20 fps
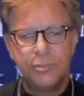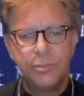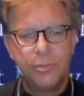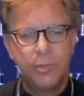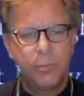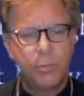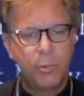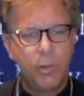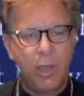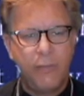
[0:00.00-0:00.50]
through
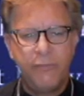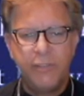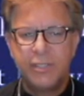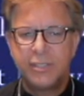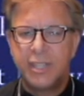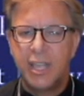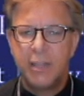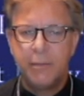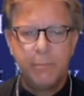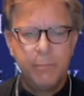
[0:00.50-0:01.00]
the
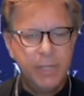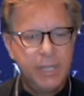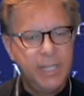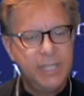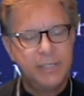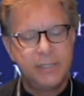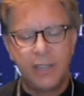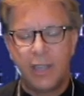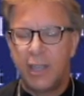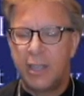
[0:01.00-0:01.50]
prophets at
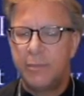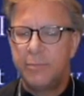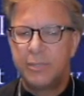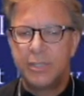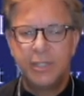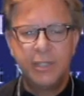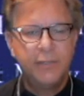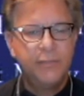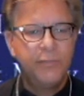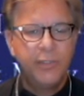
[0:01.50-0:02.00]
many
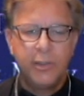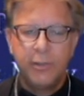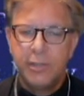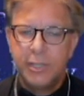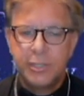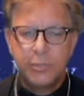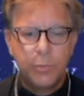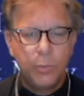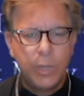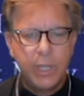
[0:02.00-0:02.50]
times and in
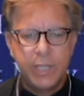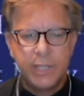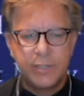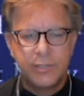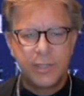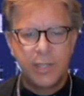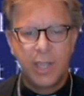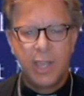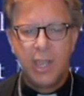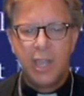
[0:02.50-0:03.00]
various
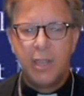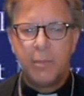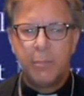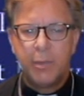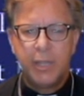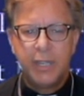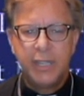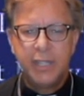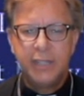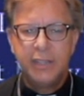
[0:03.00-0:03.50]
ways.
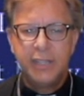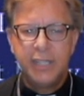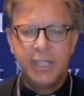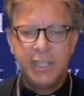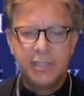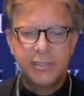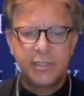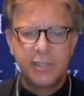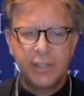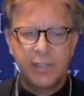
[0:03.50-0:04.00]
But in
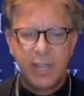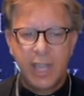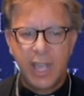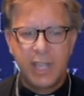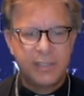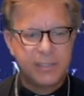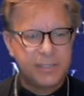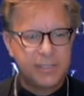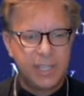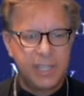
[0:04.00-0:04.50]
these
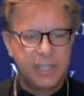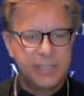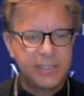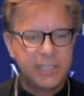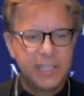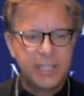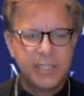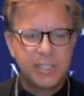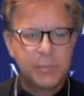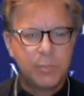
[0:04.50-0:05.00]
last days,
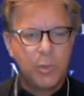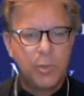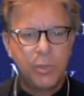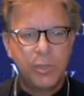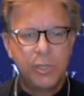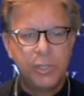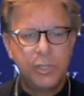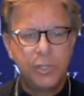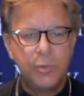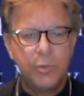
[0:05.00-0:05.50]
he has
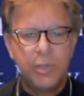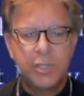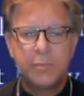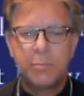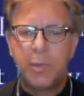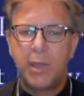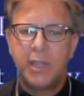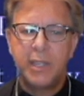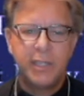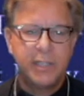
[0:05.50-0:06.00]
spoken to us
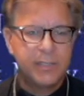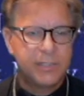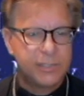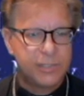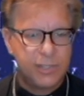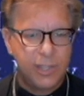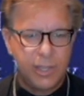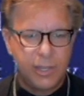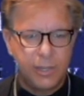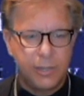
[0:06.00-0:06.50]
by his
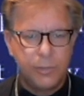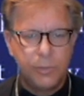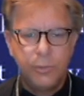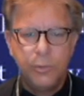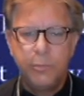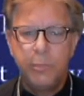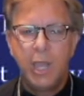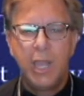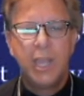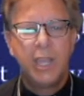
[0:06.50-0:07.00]
Son,
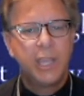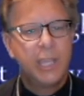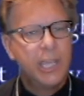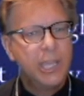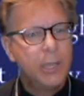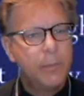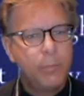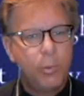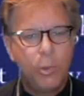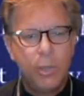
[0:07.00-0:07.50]
whom
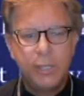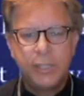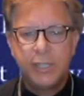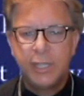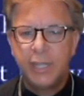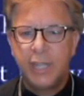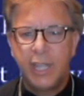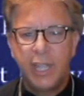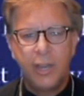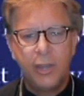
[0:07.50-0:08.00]
he
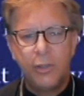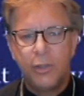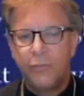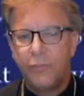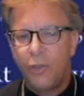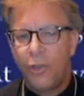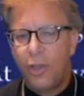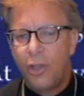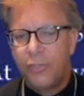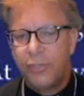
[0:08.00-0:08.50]
appointed heir
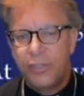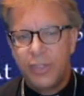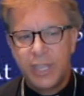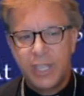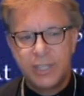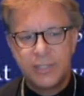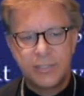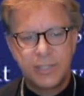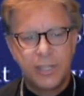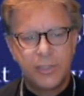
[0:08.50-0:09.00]
of all
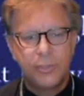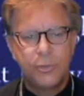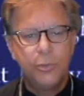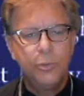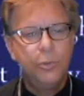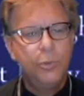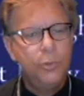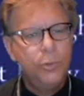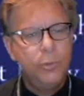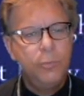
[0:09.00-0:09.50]
things, and
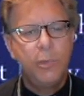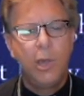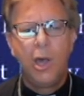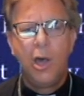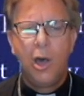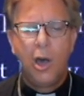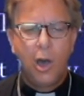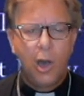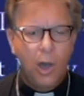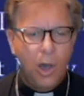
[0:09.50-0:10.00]
through whom
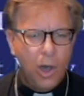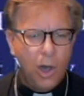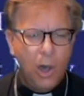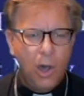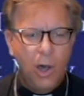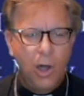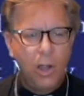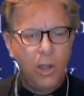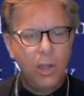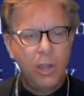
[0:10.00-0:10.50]

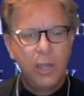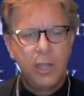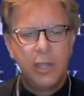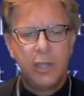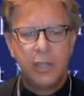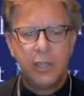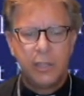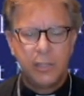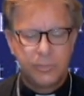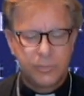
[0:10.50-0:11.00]

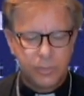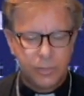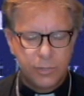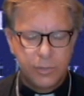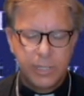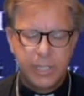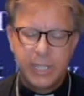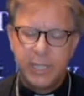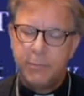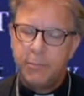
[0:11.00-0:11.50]

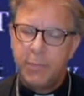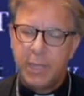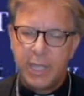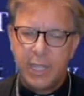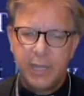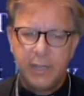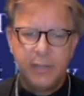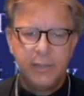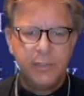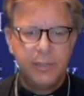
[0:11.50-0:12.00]
also he
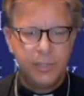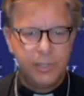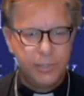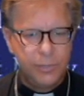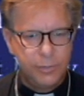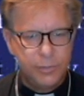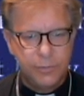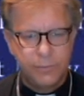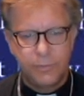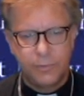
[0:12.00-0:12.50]
made the
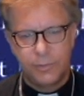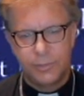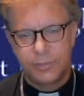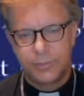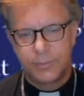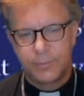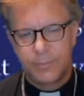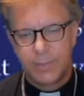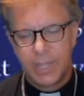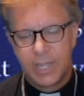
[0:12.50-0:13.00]

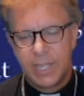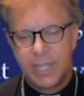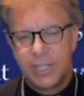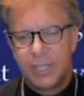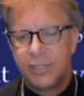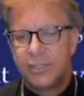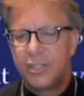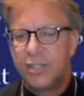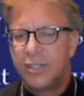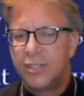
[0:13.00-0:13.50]
universe.
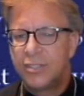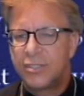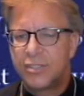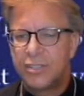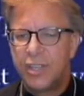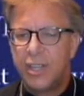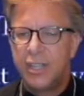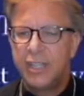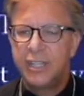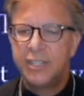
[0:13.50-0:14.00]
You see, the
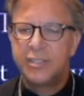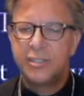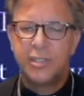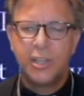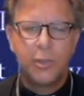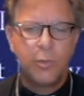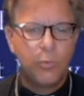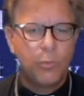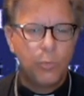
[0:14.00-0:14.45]
Son is the